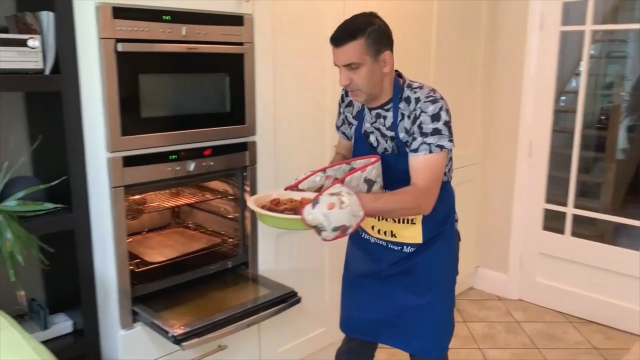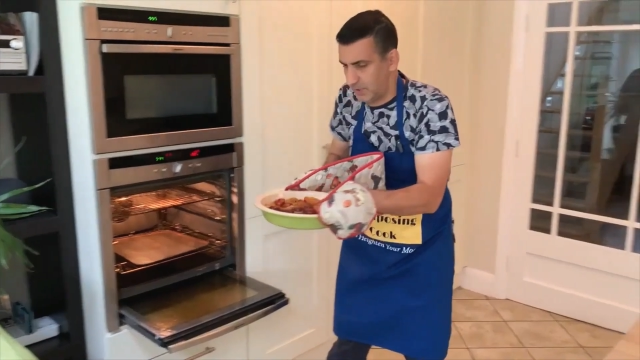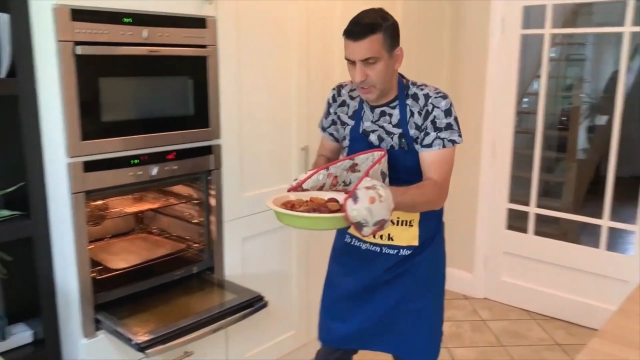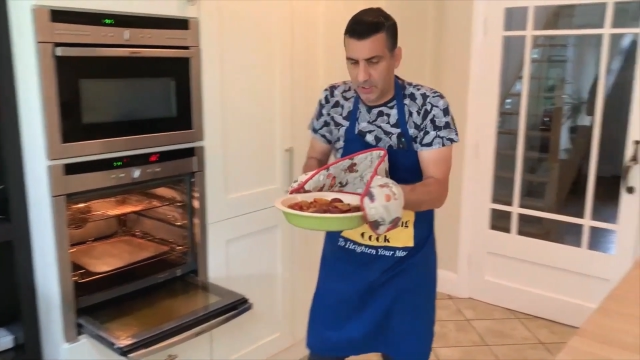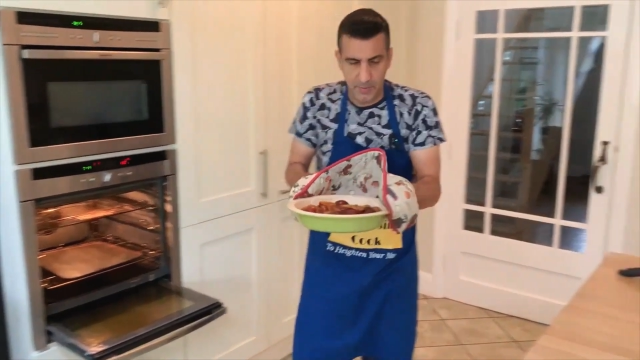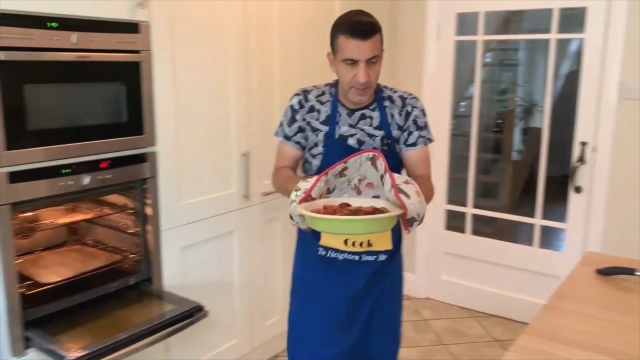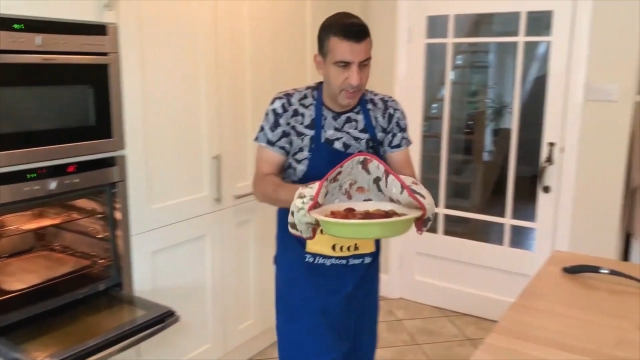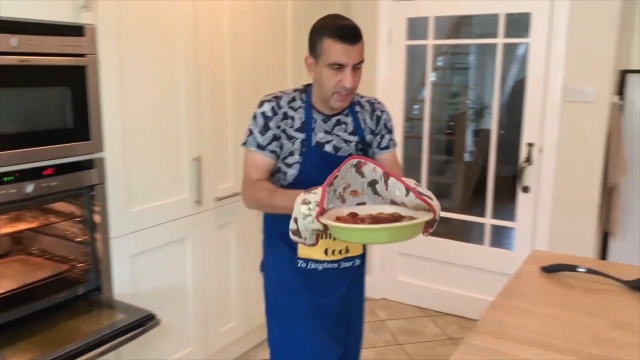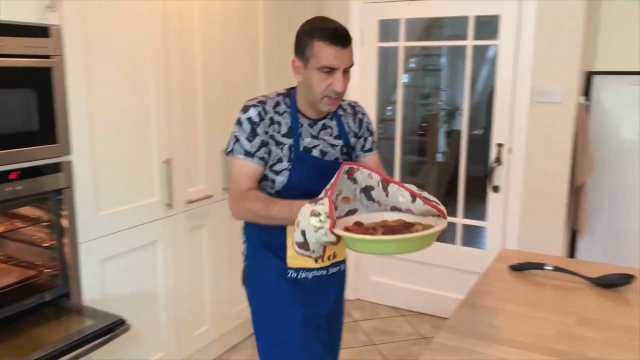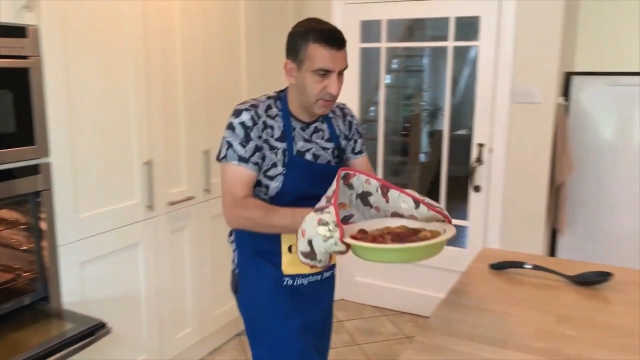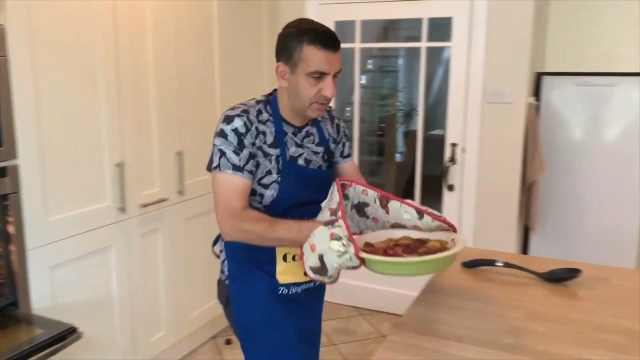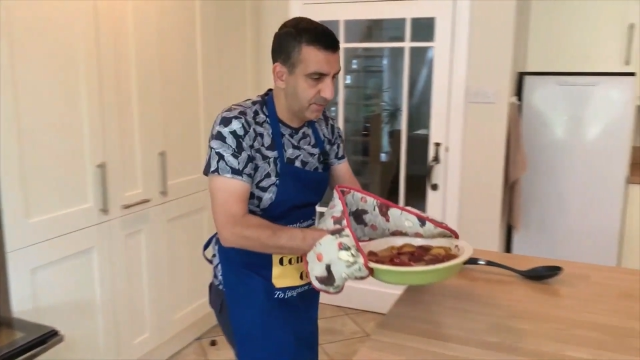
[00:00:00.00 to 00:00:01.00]
There we
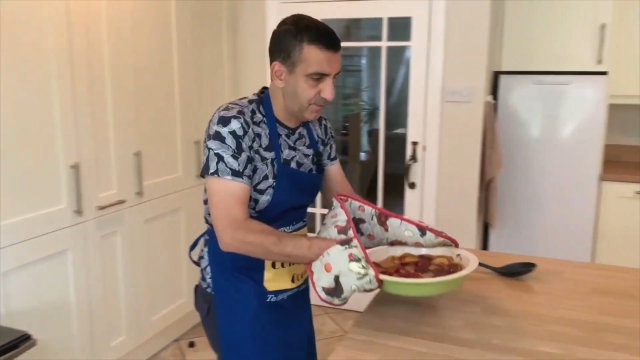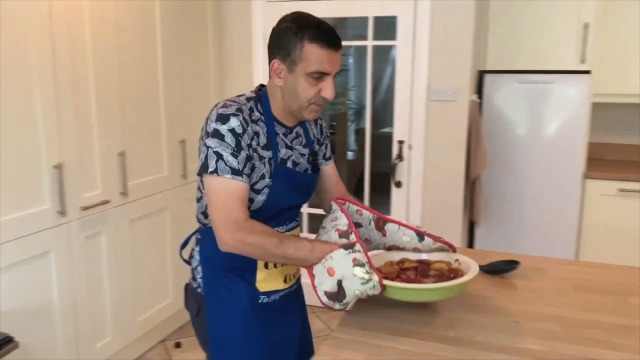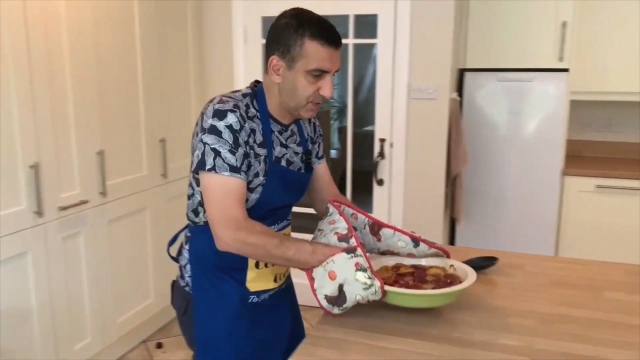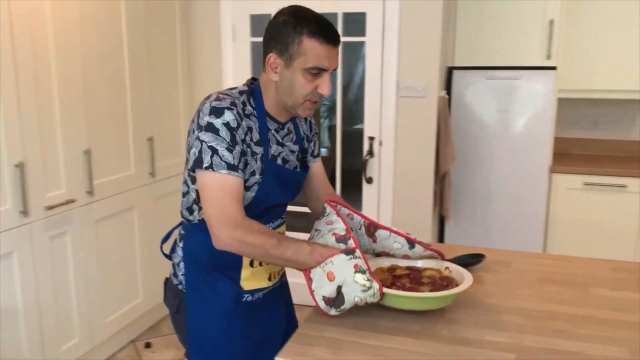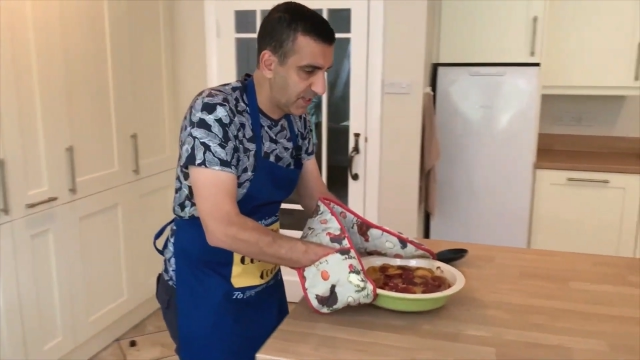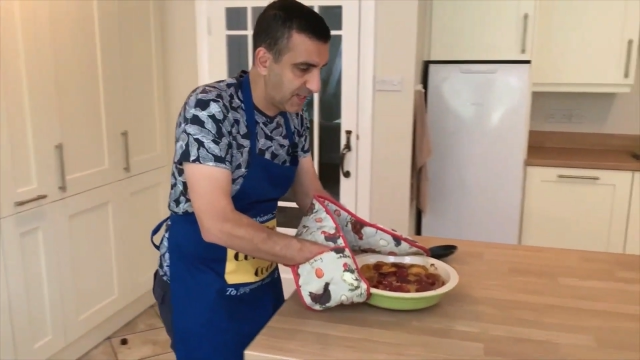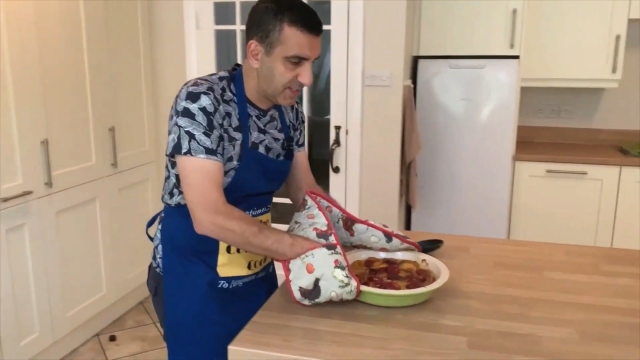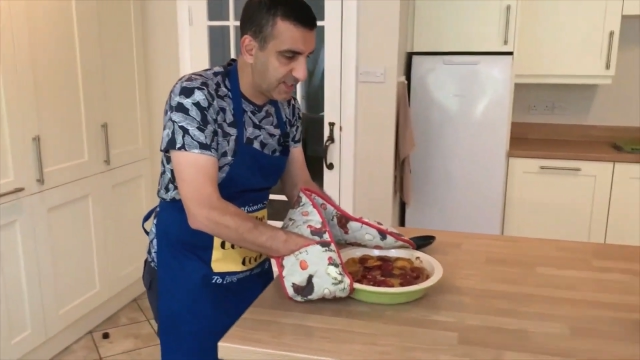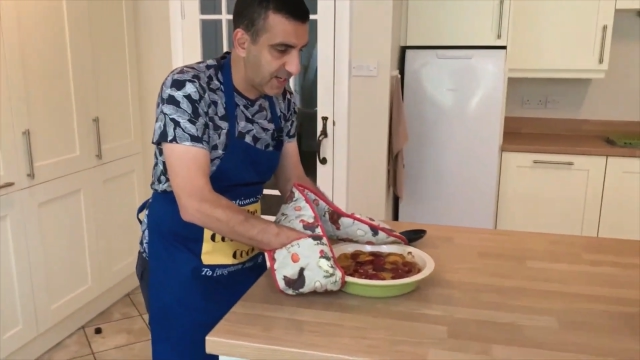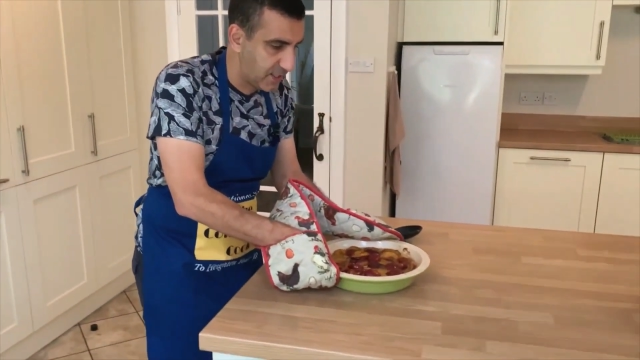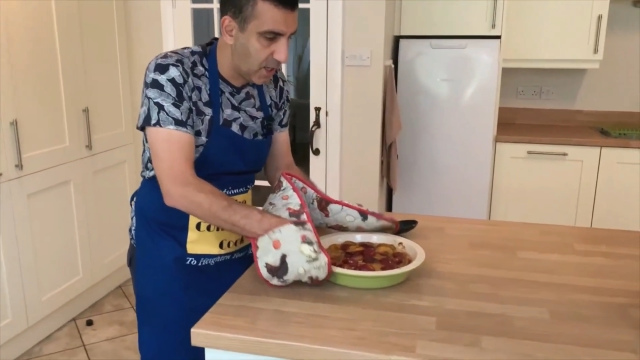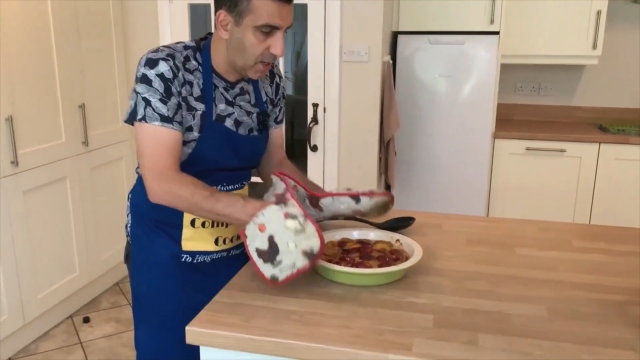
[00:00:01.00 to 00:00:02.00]
go. So that's
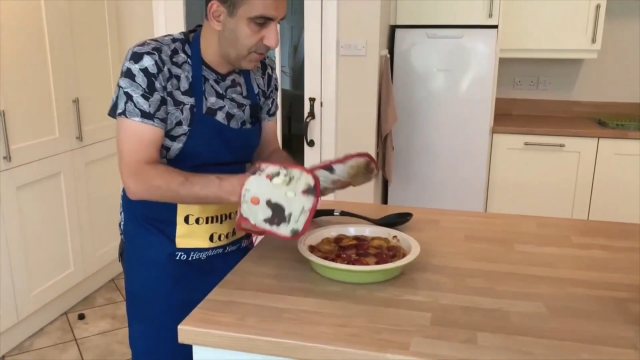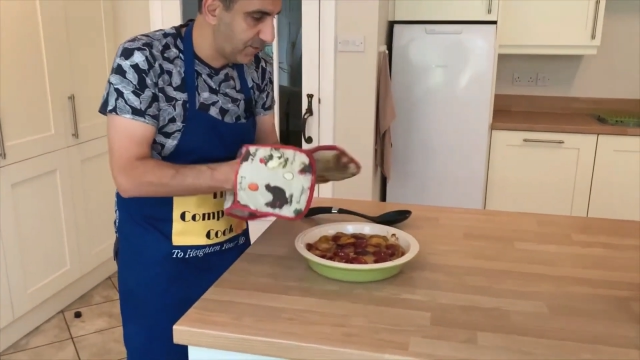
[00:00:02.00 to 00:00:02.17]
had half